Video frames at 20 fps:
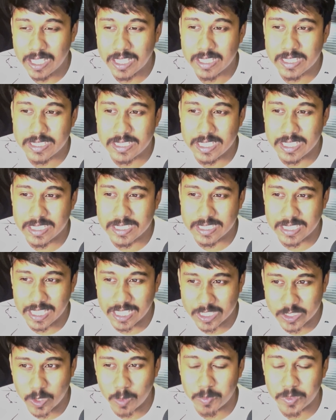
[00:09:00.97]

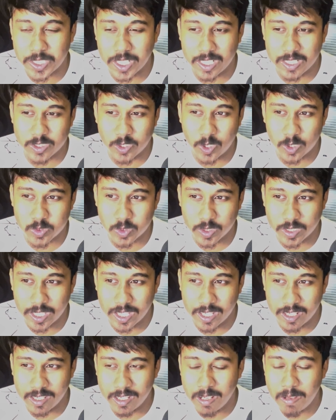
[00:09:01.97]
c6 option is also
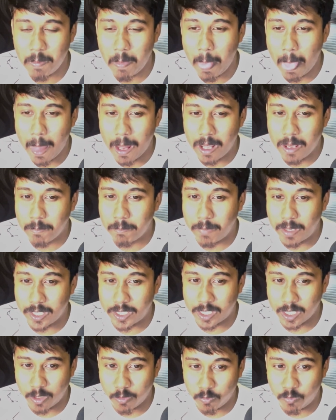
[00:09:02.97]
there.
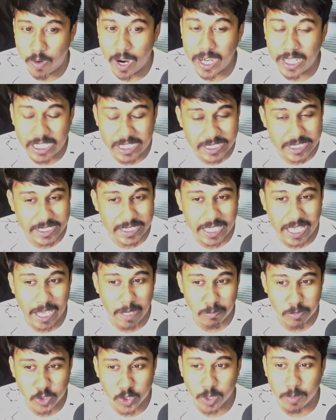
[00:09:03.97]
But white's
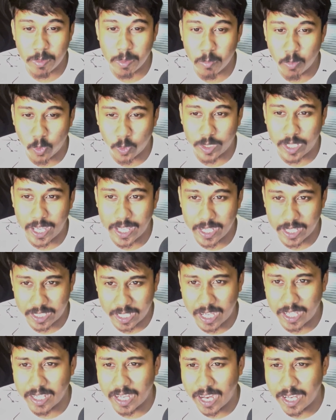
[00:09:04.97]
game should be more
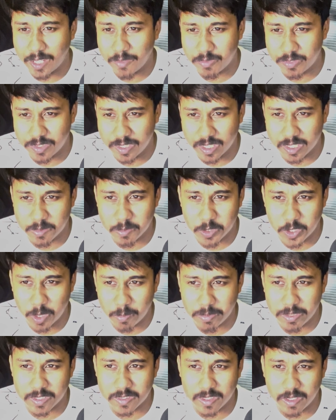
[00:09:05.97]
direct, and knight f6,
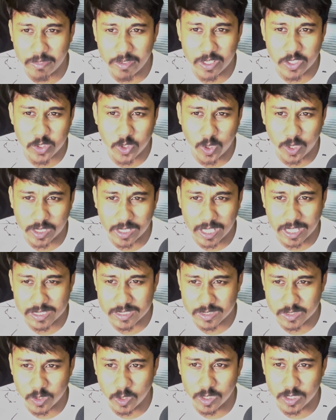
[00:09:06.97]
bishop g7, short
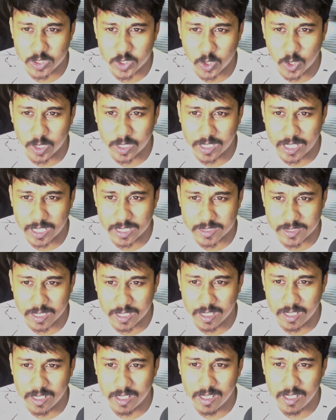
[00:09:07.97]

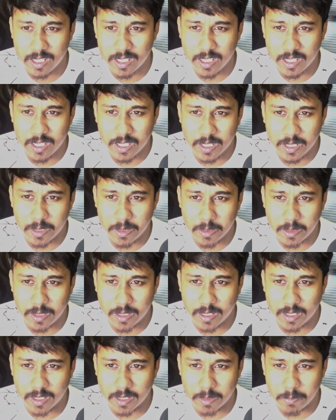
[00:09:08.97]
castle,
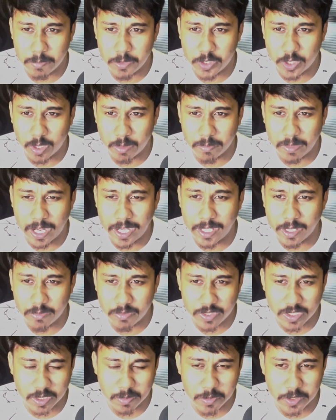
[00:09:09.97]
bishop, knight
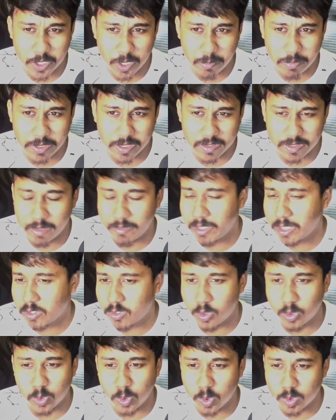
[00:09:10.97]
f6, bishop g7.
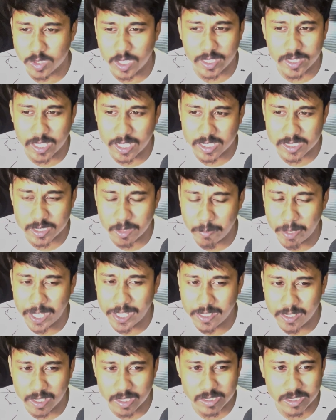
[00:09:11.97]
So those are some
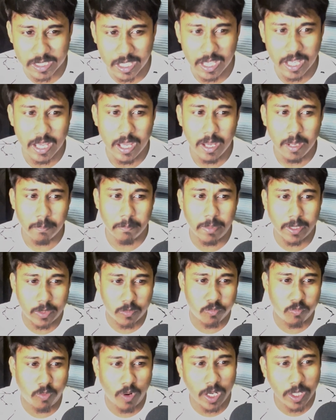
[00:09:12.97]
ideas.
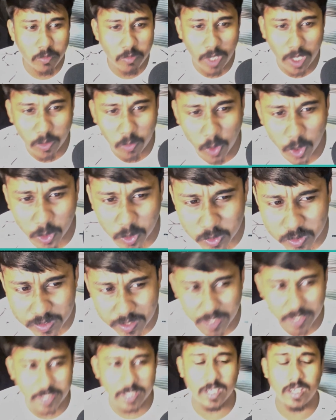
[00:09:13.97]
But what we are going to
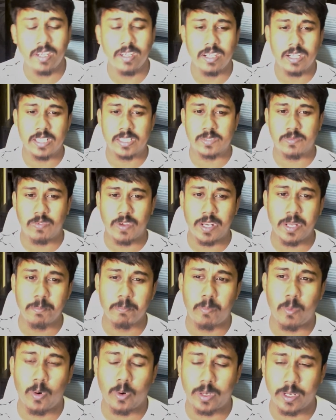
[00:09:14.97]
see here is very
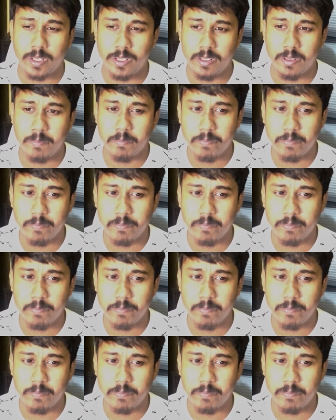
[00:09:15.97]
important.